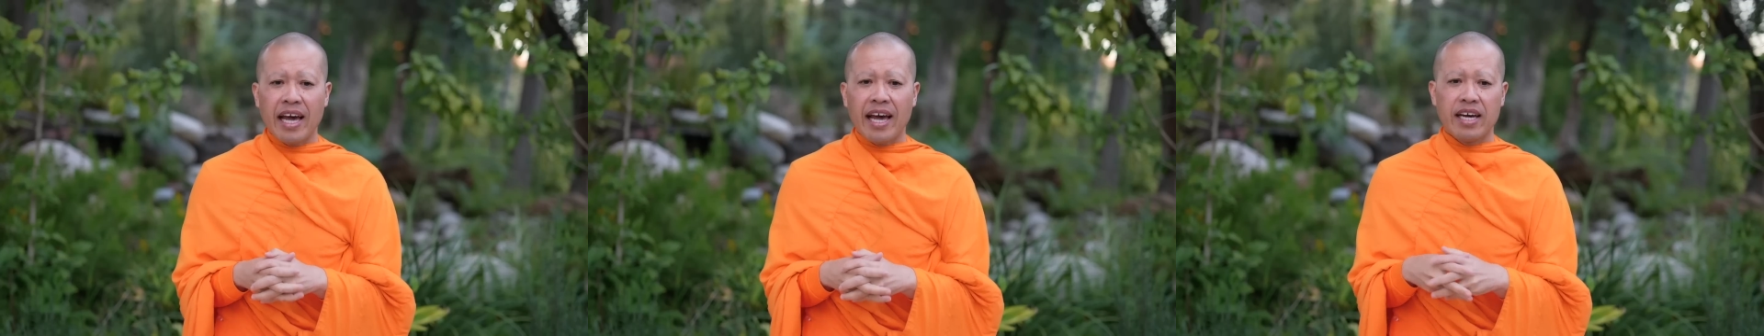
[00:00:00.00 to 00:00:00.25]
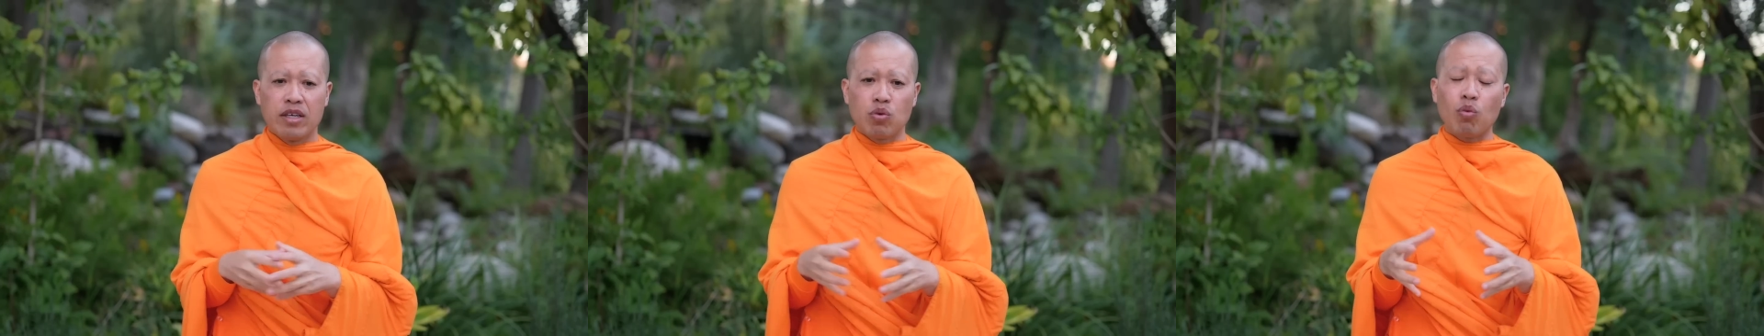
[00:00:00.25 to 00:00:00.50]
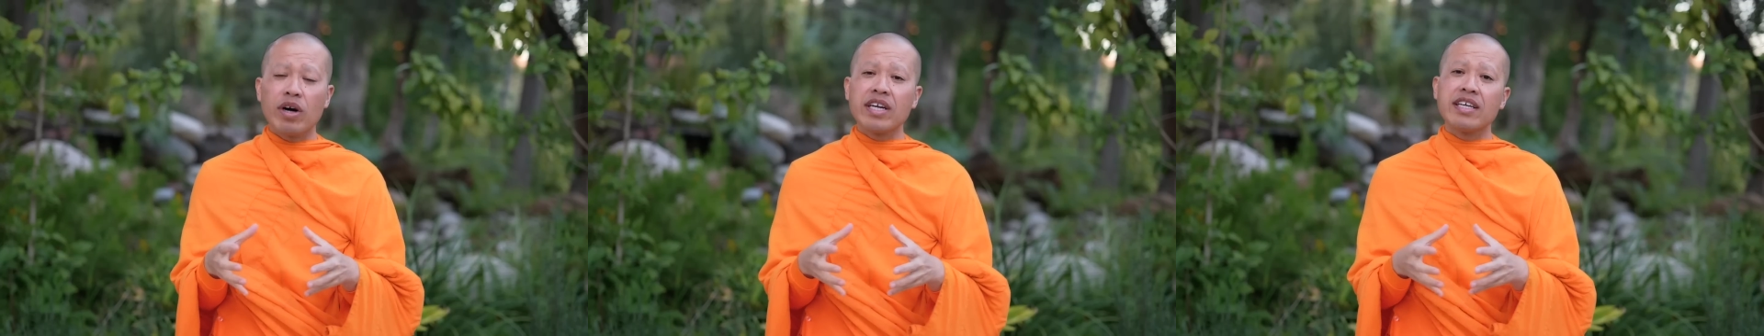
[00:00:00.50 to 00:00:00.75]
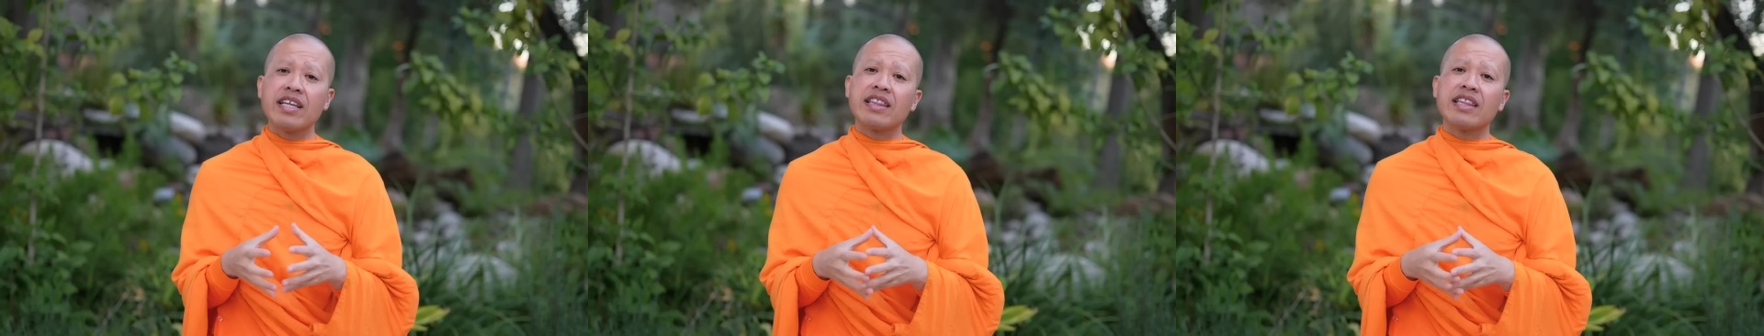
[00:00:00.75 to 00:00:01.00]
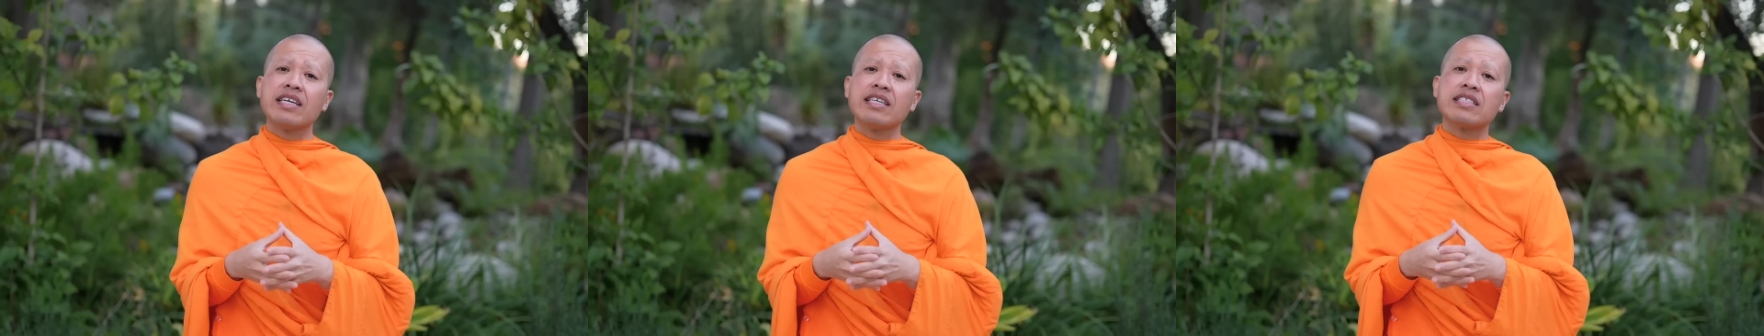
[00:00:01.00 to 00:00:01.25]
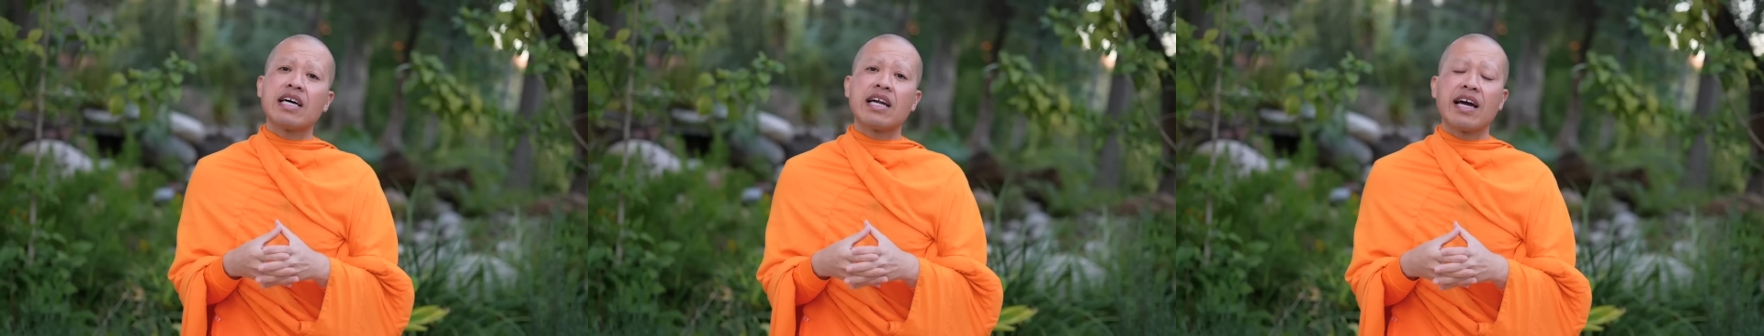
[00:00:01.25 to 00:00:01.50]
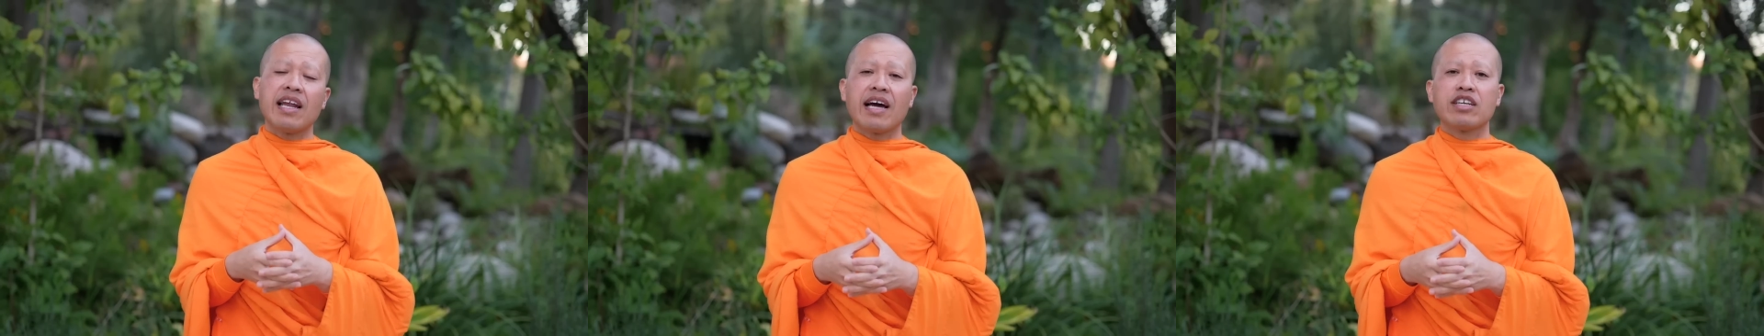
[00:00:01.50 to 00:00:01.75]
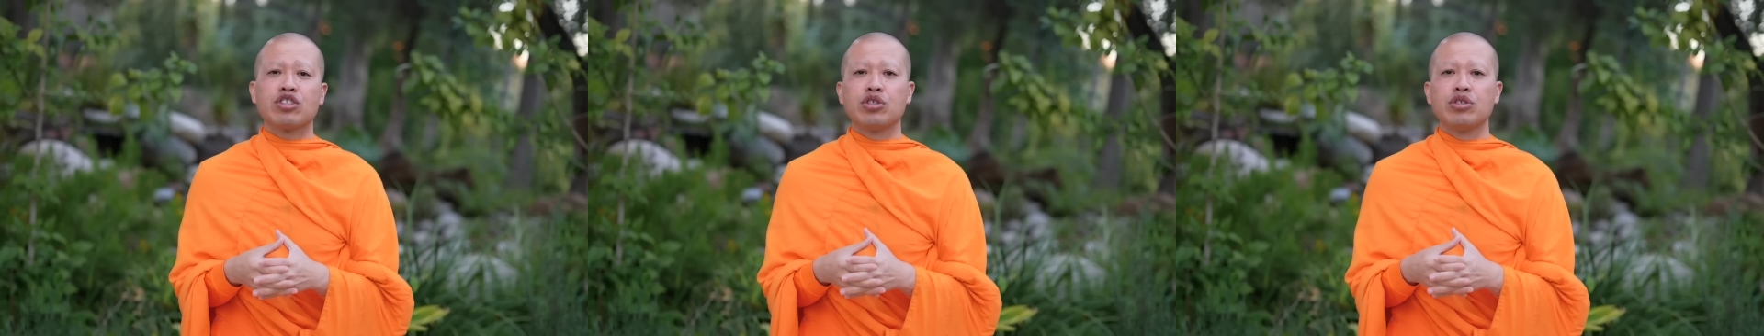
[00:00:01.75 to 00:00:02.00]
And one of the things that I
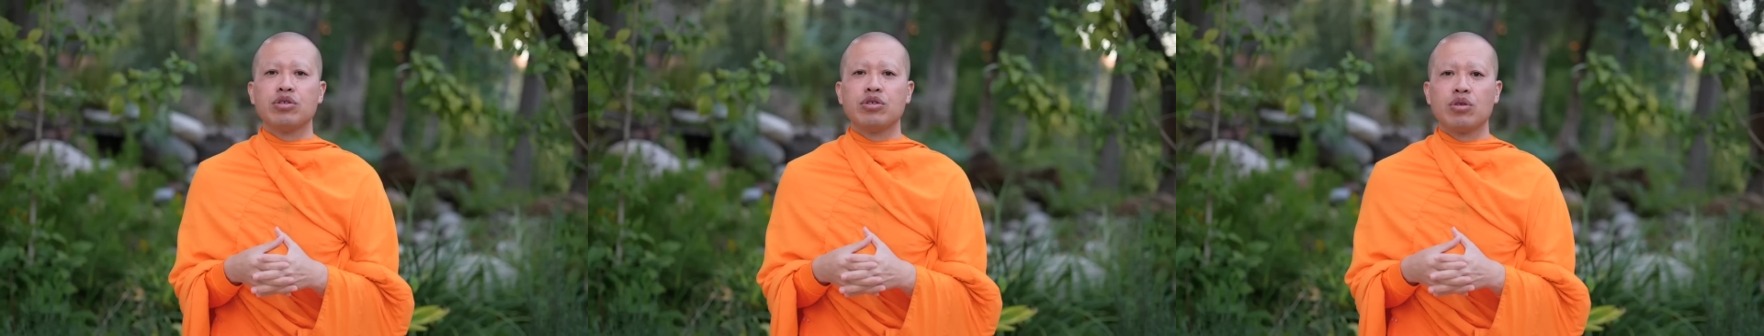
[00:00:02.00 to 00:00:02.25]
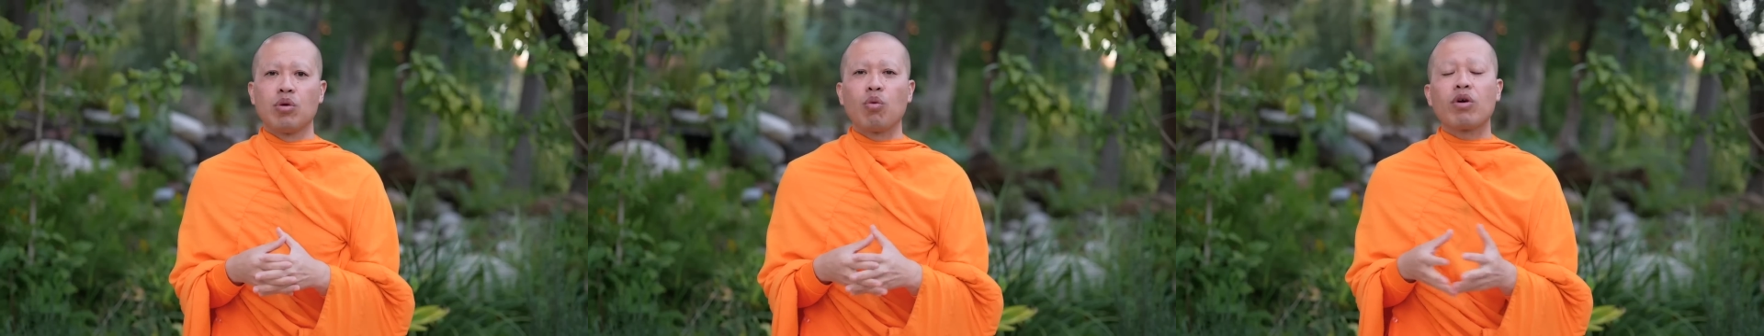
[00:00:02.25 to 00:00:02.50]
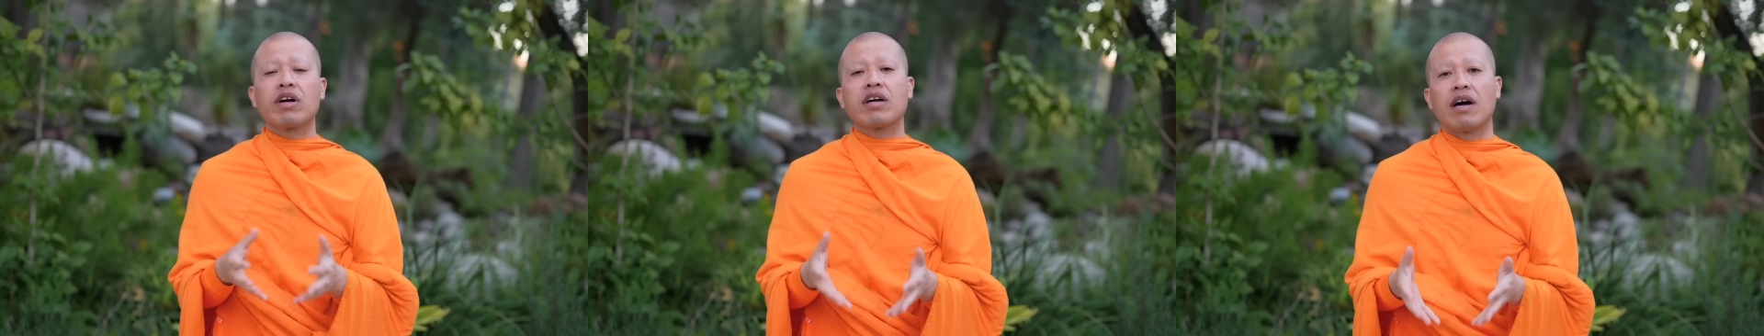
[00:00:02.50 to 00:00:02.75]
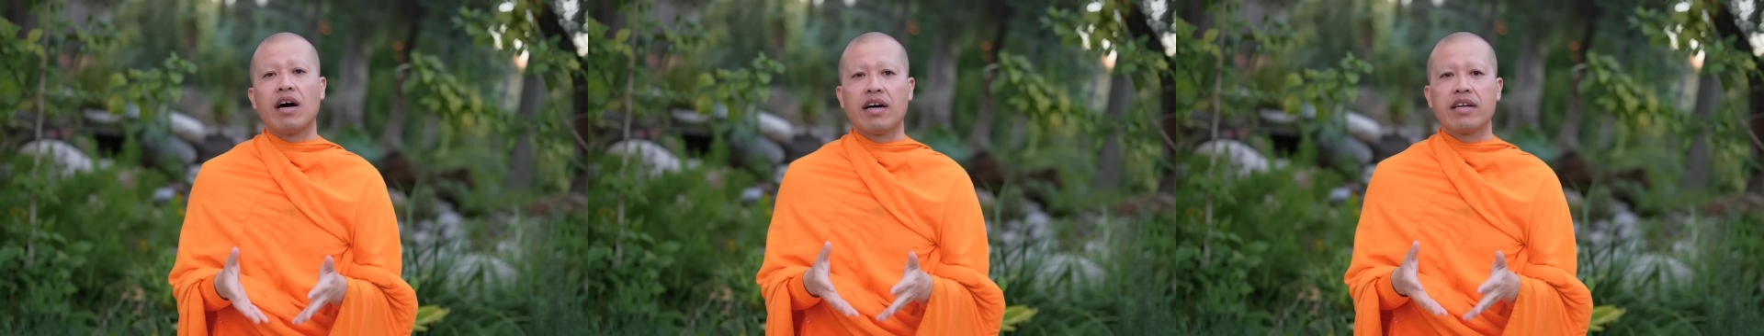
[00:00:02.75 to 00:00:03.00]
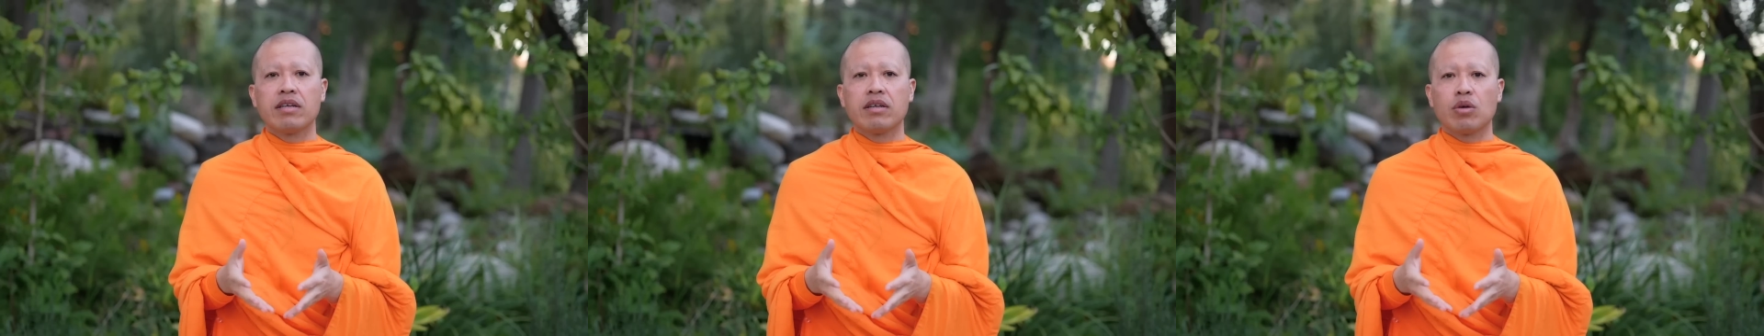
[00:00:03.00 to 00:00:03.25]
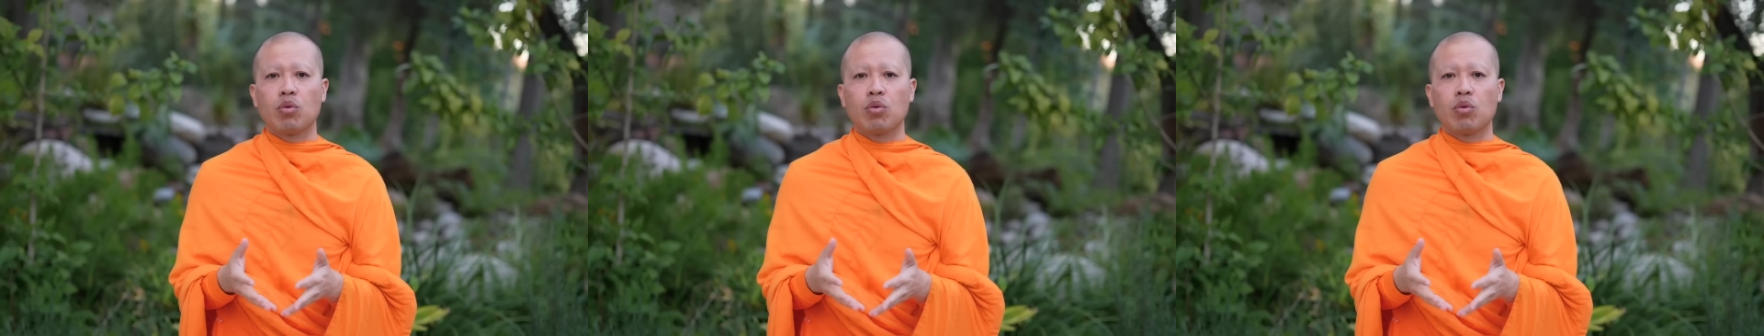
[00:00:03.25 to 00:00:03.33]
like to work on